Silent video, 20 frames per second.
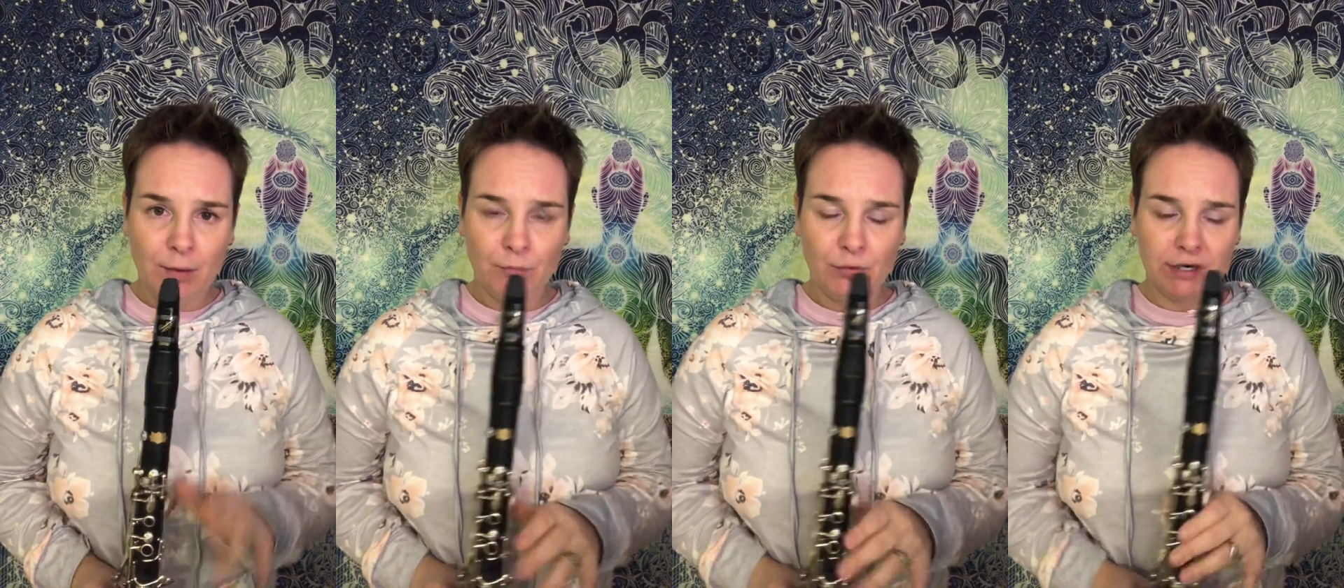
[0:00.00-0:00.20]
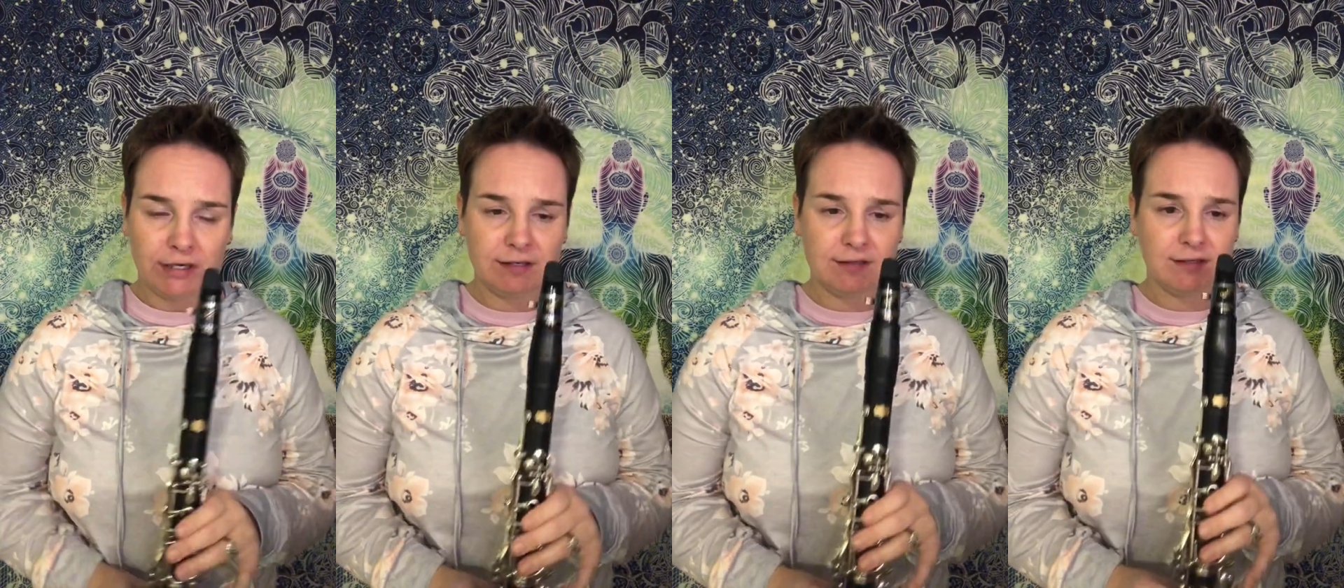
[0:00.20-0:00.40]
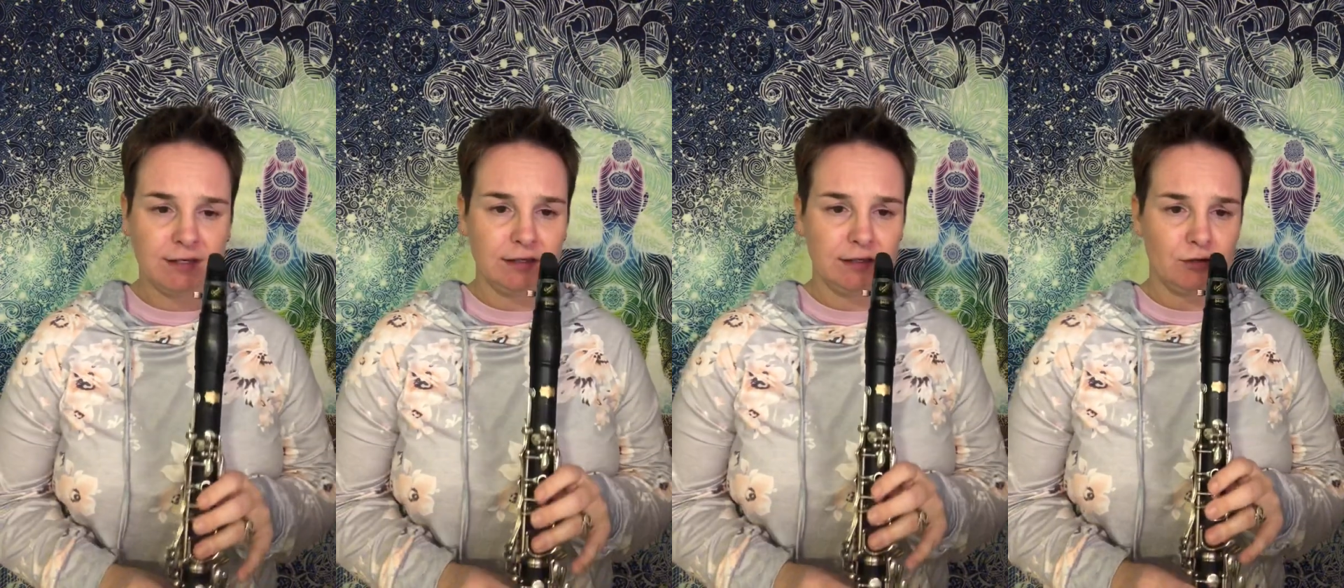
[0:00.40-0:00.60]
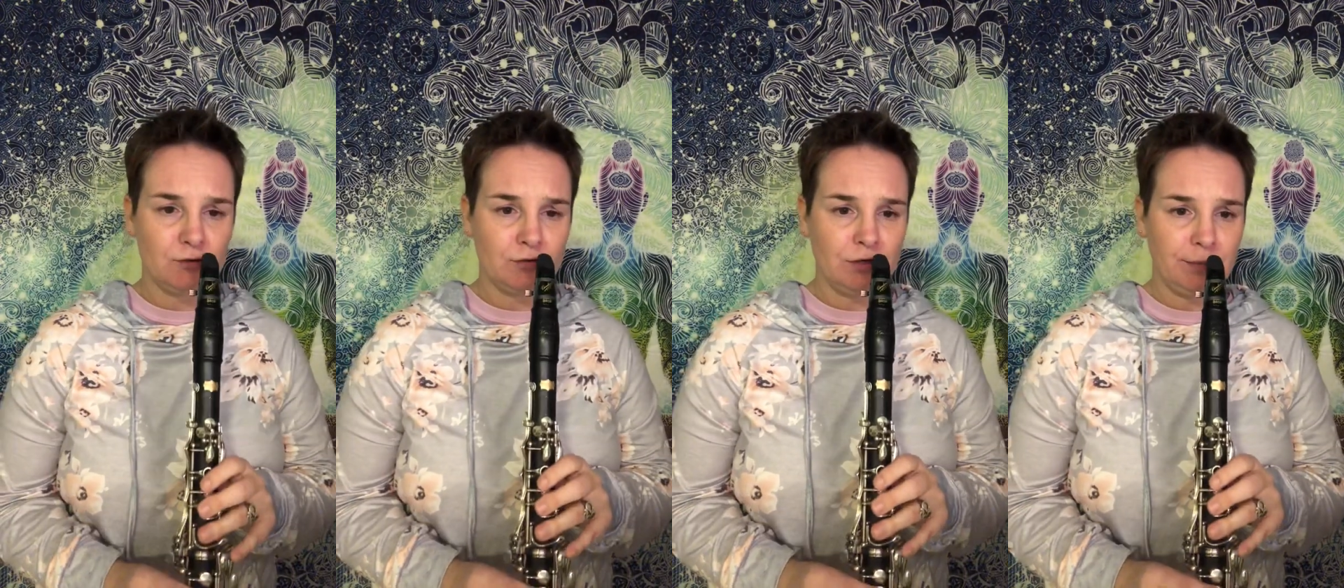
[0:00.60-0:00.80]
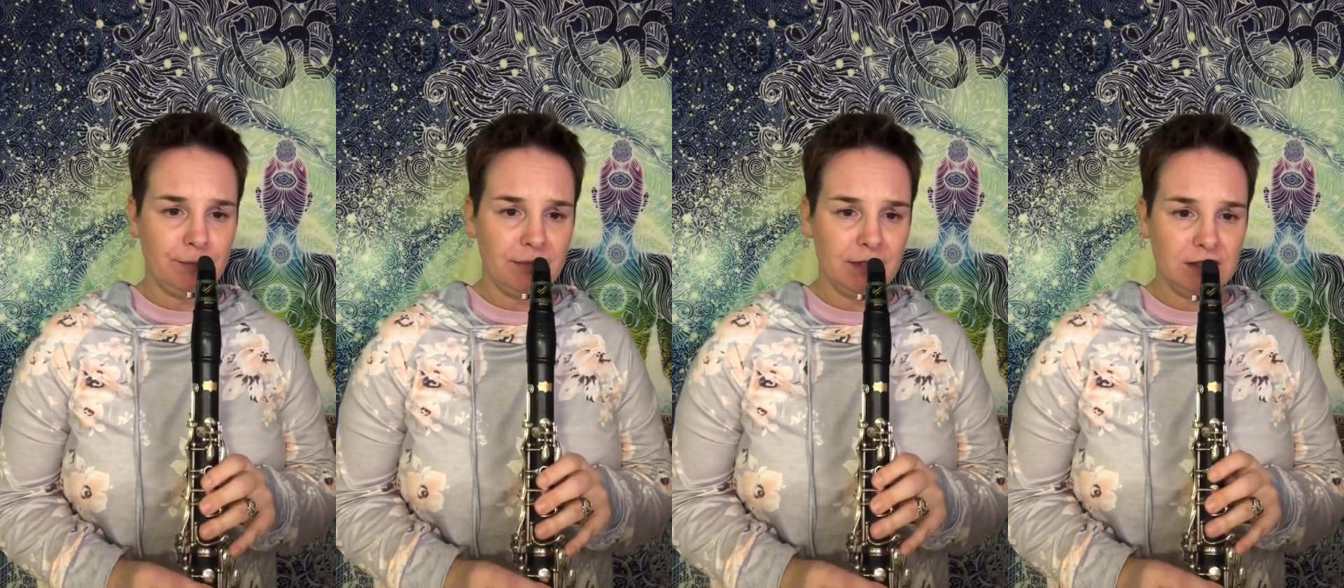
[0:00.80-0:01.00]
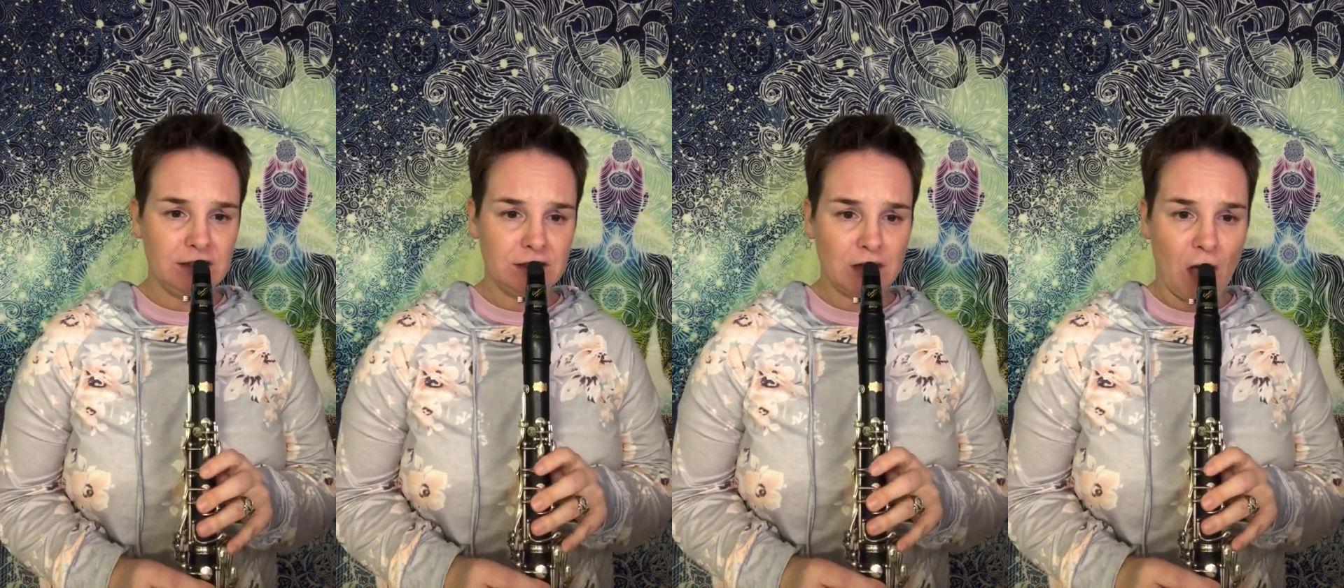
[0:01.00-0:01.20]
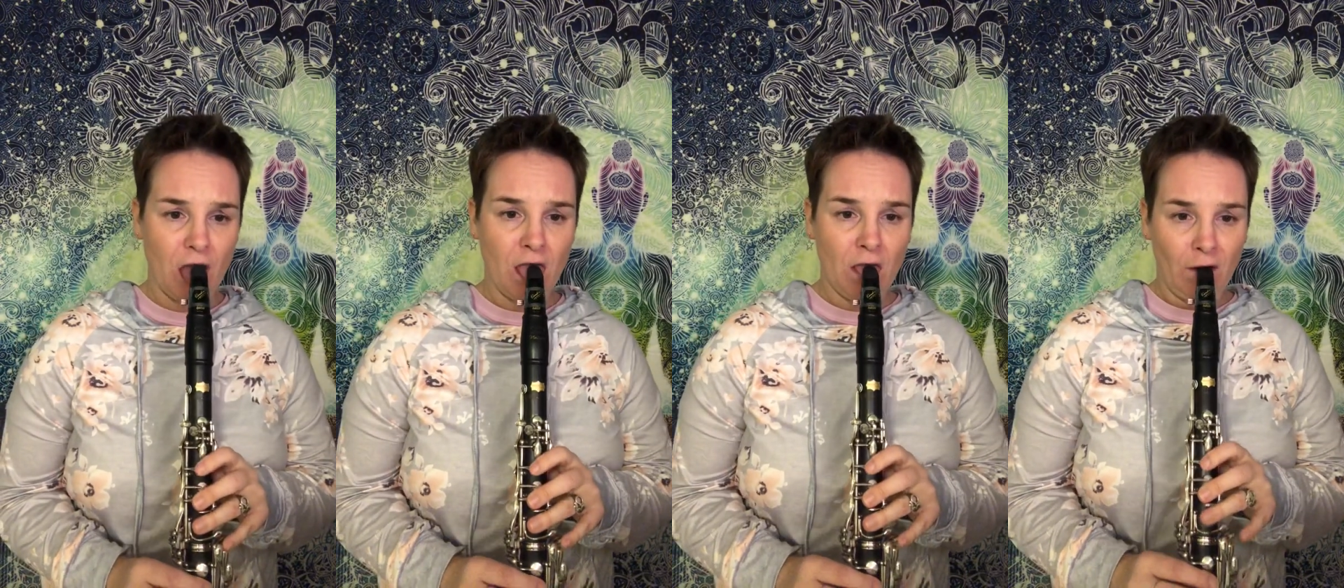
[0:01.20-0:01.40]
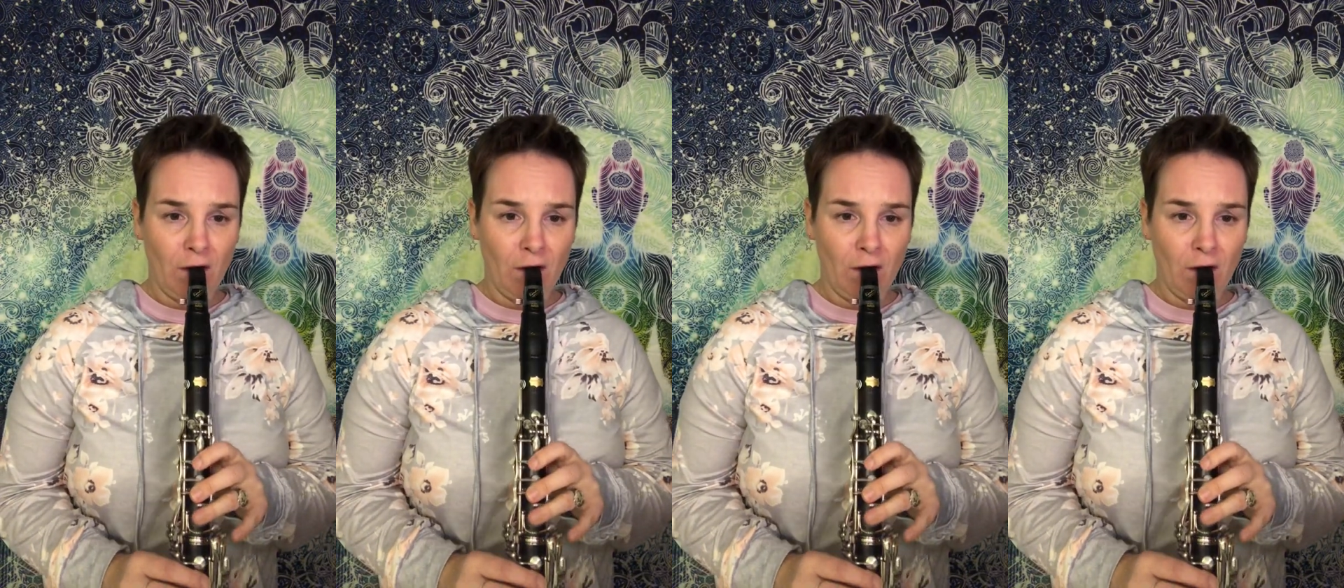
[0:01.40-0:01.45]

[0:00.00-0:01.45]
practicing the triplets.